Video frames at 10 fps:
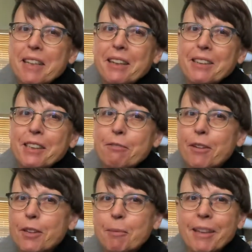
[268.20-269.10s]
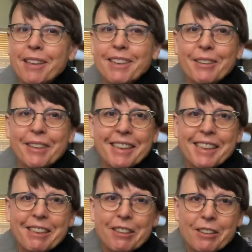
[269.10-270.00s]
some folks might like doing it,
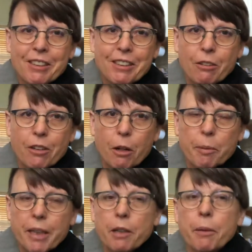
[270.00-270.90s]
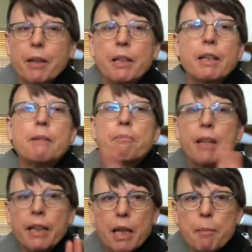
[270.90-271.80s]
so you just don't know. But anyway,
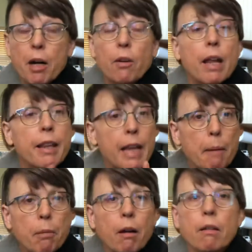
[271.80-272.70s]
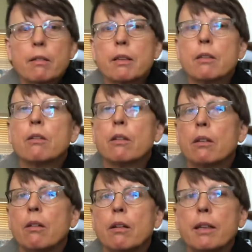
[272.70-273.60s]
that came out, and that part didn't hurt at
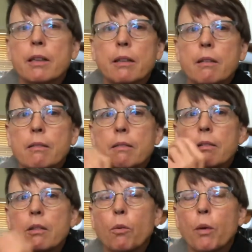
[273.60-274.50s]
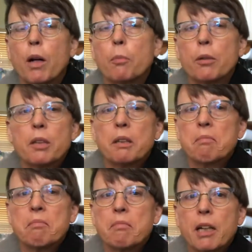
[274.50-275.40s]
all, like the wire pulling,
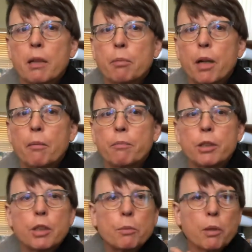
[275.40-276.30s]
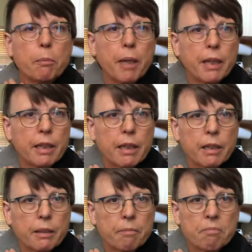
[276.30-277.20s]
not a problem. She just put a Band-Aid on
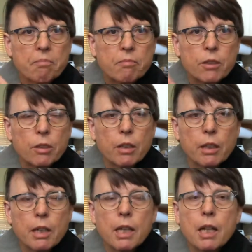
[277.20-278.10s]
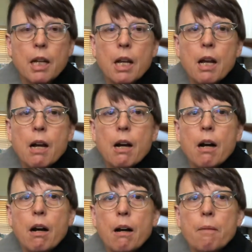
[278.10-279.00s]
it, it's good.
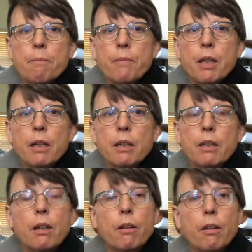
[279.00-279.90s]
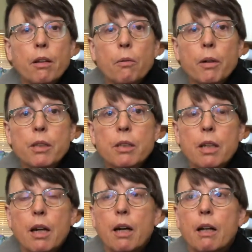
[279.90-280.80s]
The other thing was
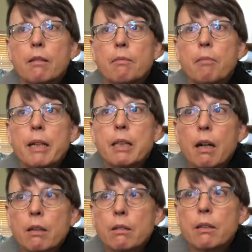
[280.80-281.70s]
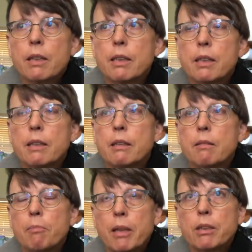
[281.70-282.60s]
that my
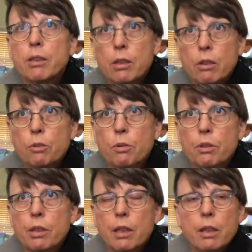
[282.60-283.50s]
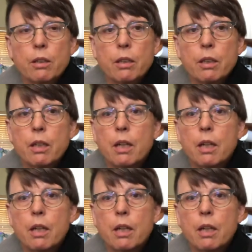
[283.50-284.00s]
discharge order said I could